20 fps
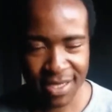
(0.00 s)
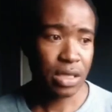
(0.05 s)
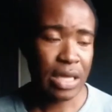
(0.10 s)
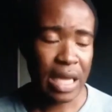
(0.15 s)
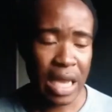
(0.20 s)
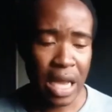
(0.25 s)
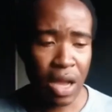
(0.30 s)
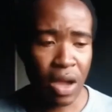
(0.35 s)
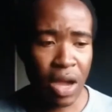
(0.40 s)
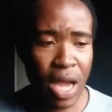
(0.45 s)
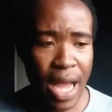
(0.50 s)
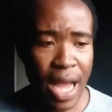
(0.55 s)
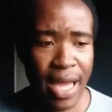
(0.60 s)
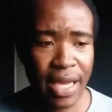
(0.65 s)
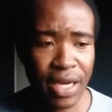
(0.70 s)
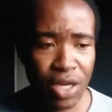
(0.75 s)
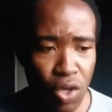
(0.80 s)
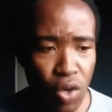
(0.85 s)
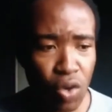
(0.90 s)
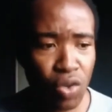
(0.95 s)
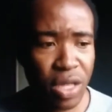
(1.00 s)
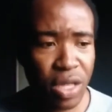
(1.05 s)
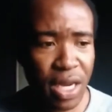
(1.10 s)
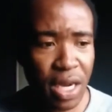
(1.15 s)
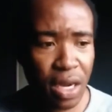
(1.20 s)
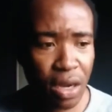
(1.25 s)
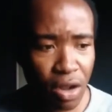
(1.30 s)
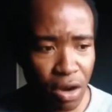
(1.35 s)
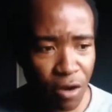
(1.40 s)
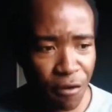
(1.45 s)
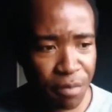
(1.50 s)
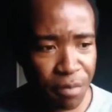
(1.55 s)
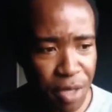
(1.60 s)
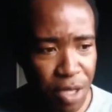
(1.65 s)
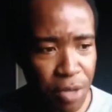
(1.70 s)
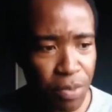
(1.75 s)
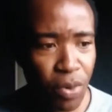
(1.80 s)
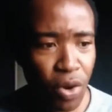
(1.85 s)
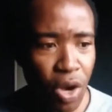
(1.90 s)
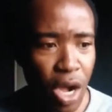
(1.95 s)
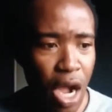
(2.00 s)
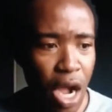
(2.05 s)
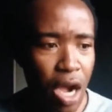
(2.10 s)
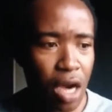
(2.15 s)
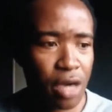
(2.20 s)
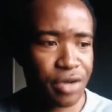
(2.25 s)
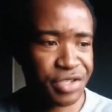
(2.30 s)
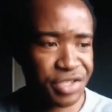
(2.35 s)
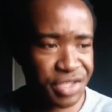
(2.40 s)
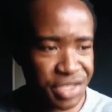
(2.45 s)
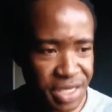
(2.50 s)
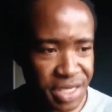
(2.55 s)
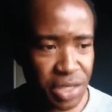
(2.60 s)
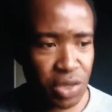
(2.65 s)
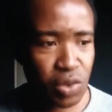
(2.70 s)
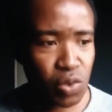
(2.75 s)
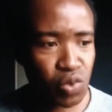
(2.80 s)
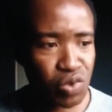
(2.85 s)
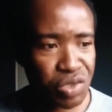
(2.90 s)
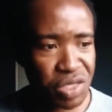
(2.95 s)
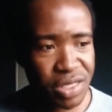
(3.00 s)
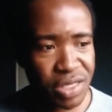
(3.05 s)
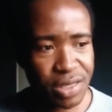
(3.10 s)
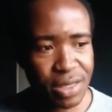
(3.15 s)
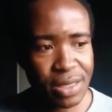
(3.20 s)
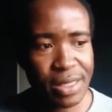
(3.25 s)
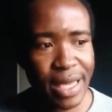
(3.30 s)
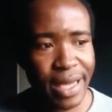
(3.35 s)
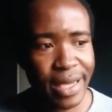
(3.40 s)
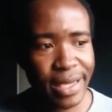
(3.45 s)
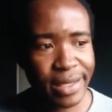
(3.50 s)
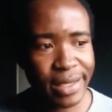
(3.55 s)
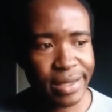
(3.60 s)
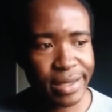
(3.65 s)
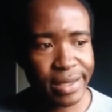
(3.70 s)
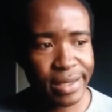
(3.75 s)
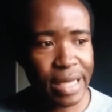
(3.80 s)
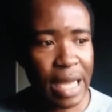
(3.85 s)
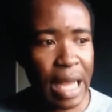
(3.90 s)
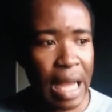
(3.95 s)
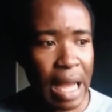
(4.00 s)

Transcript: Now I know that a lot of people are single these days.